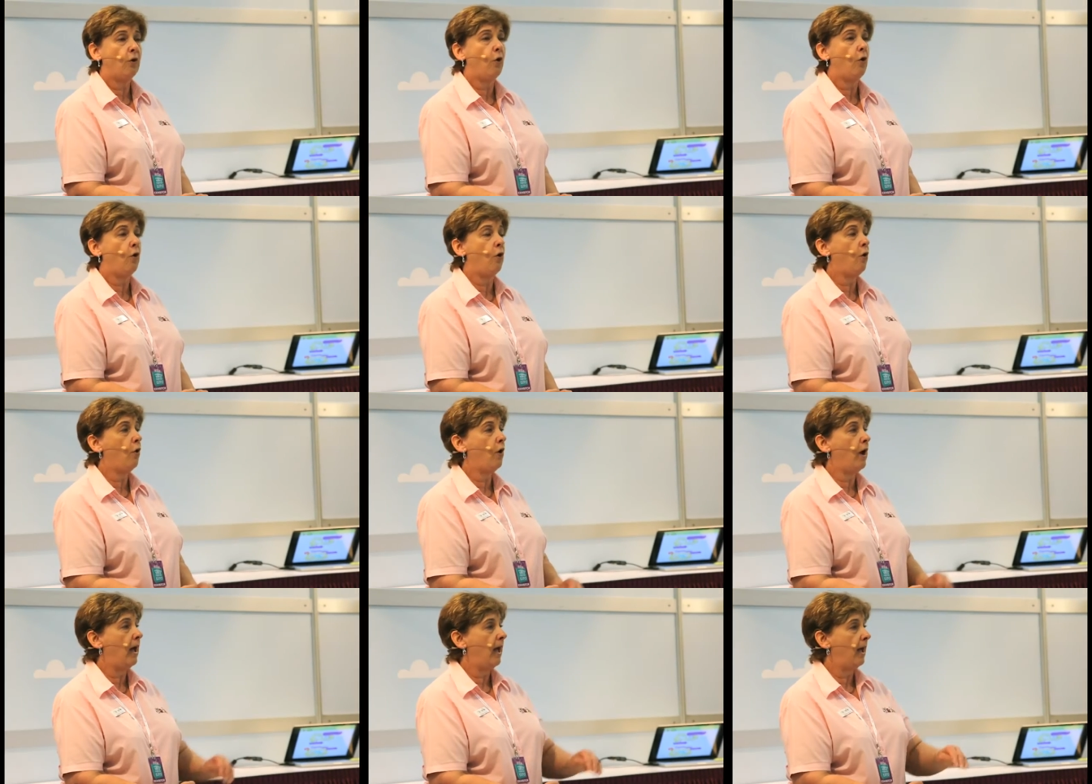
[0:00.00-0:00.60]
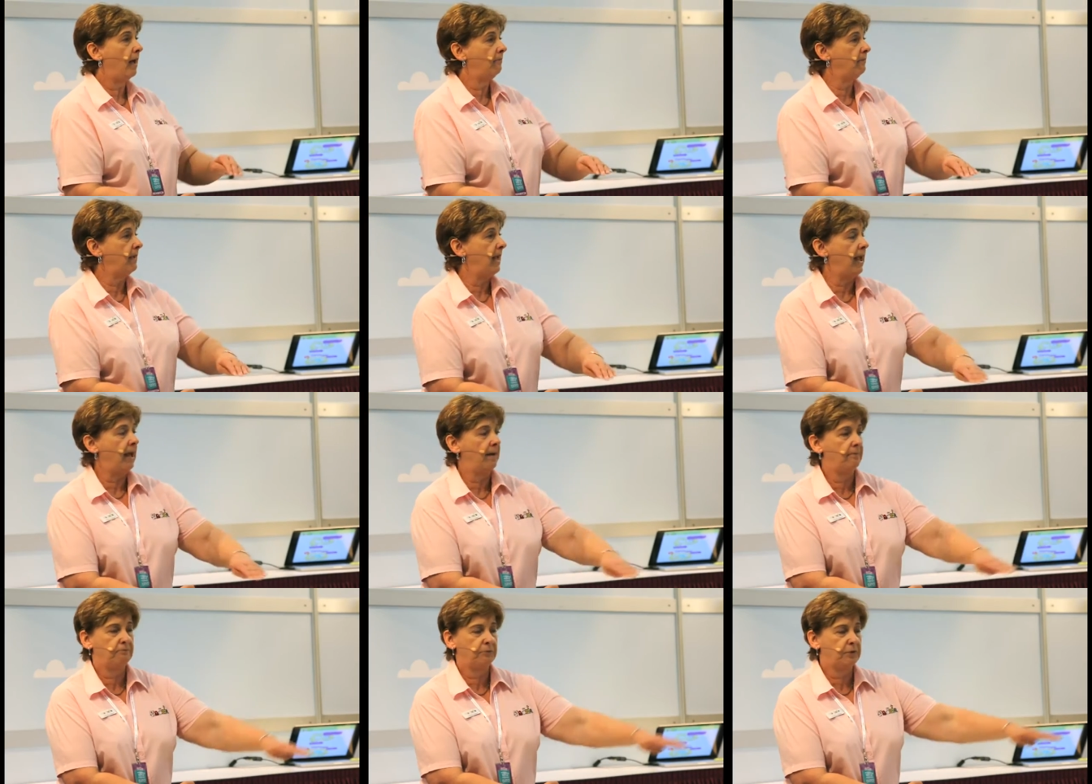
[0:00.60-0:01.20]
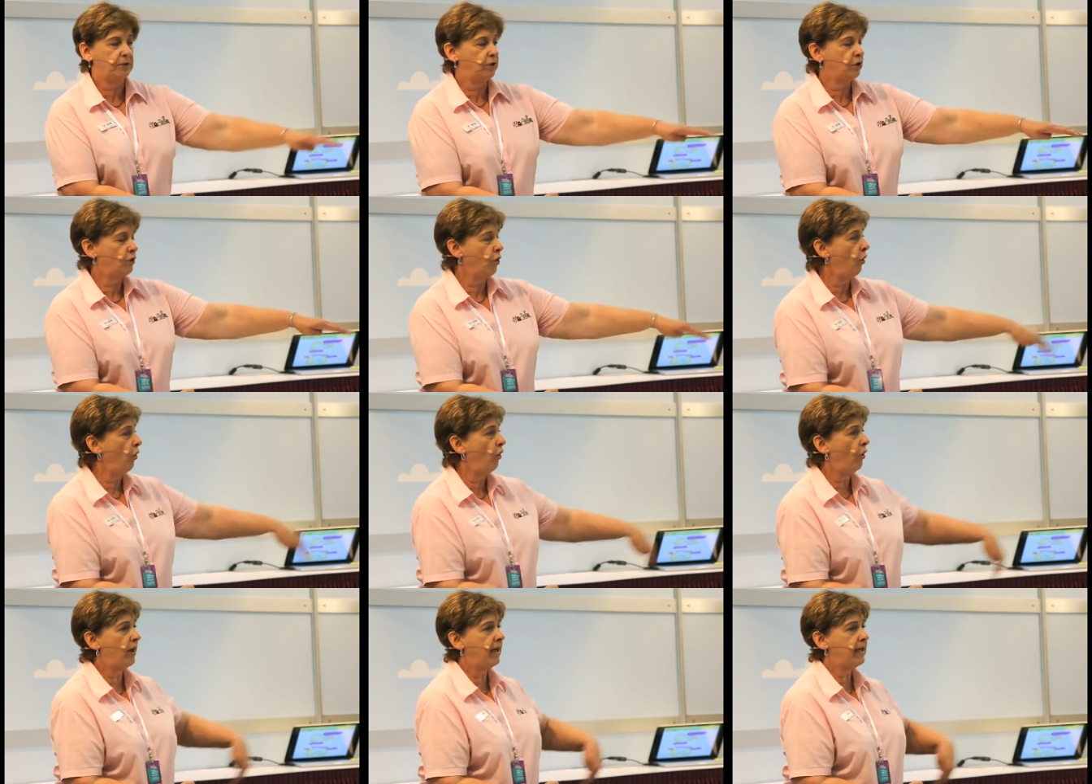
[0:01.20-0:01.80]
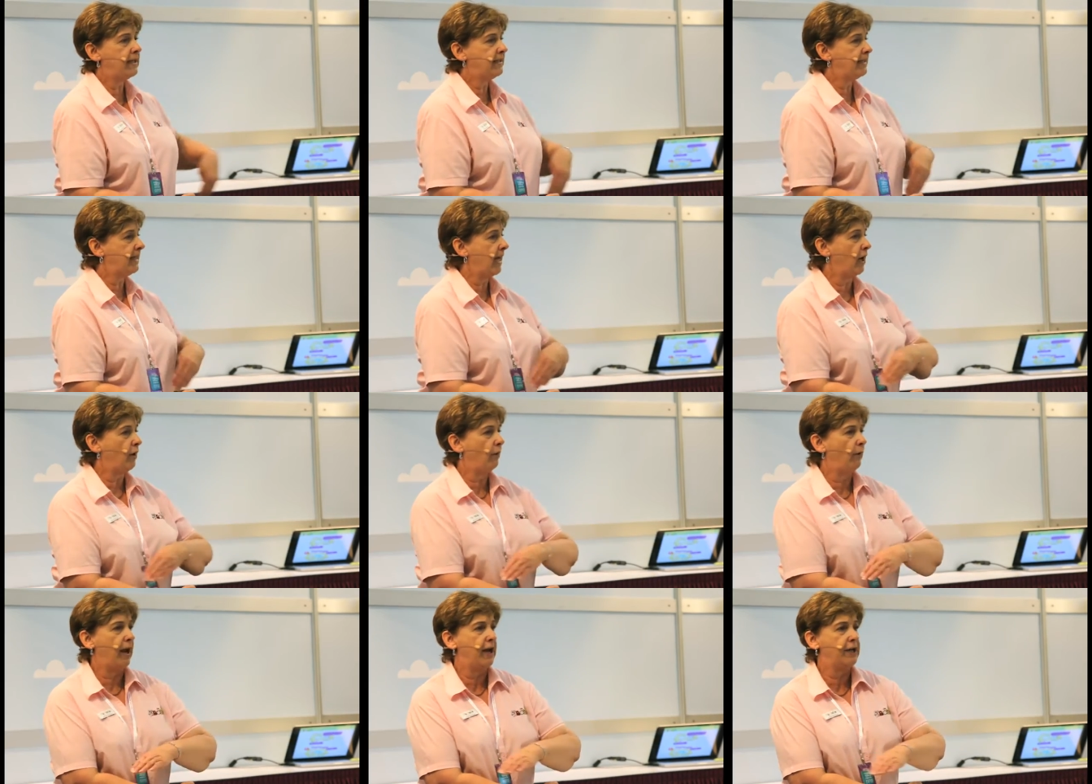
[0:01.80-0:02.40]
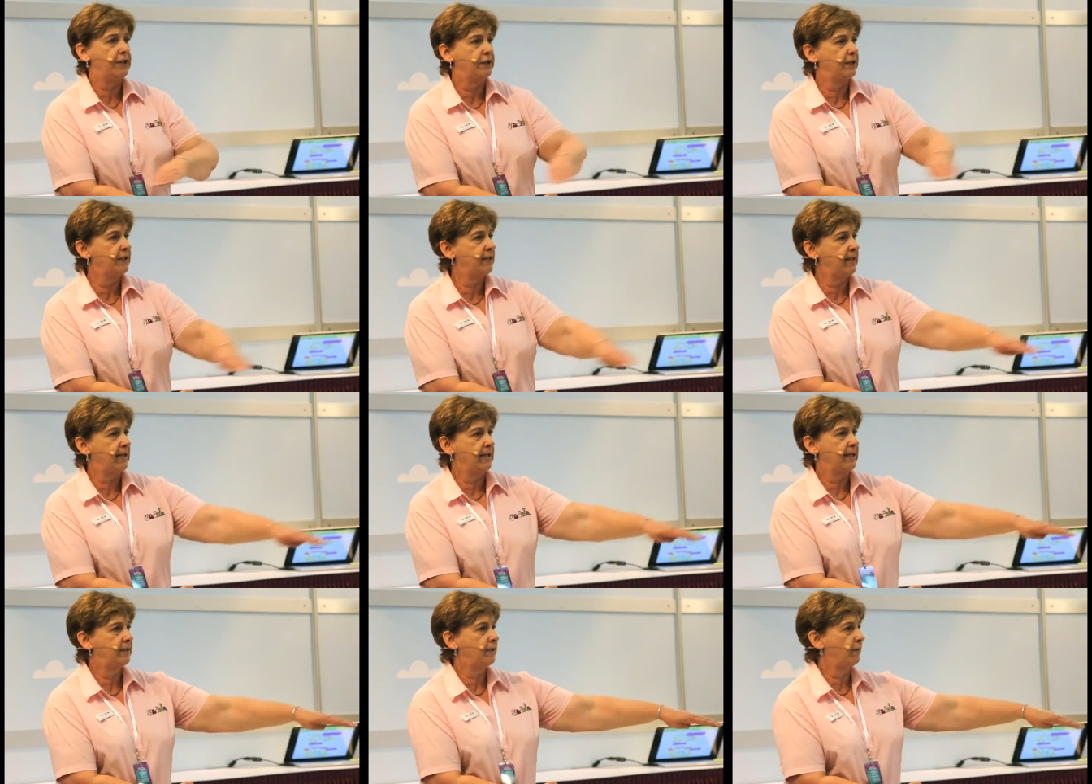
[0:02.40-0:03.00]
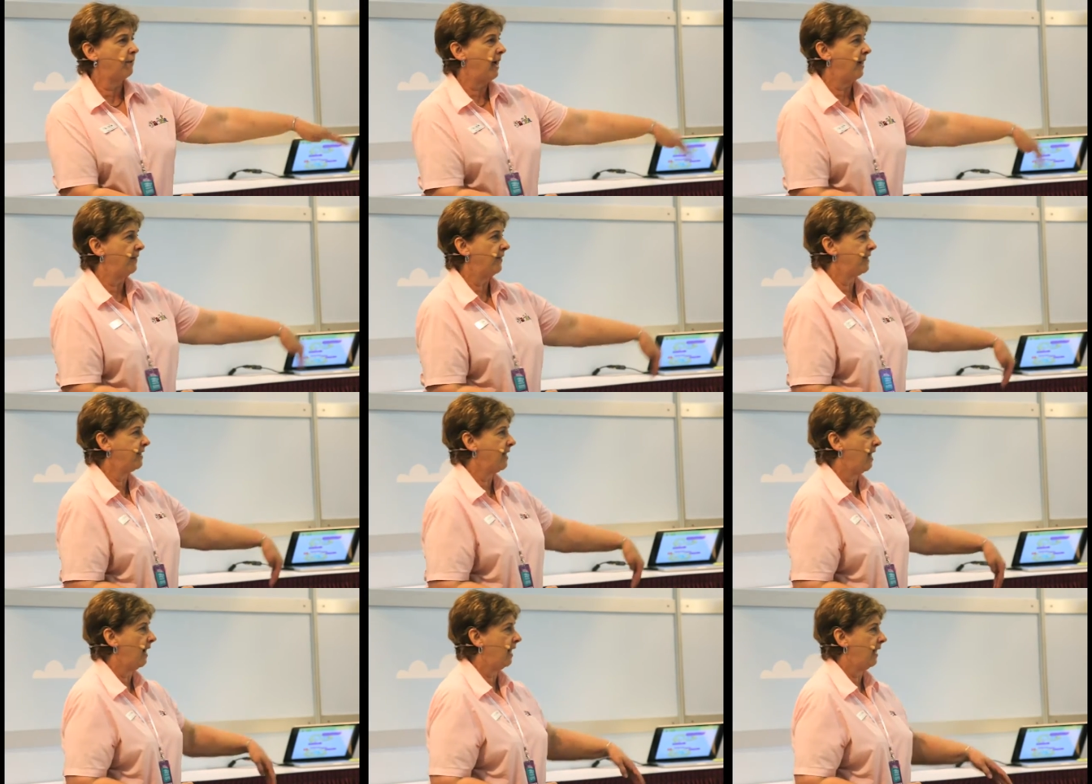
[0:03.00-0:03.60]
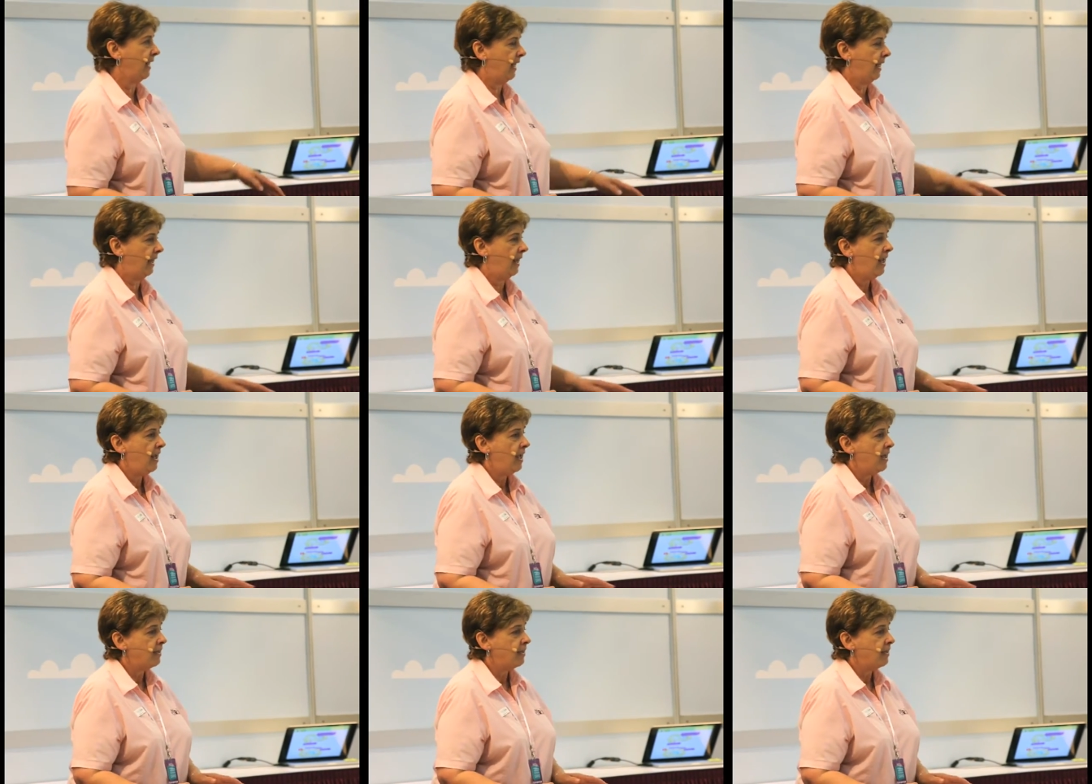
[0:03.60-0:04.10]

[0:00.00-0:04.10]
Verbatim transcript: or toys, decorations, things around the side here.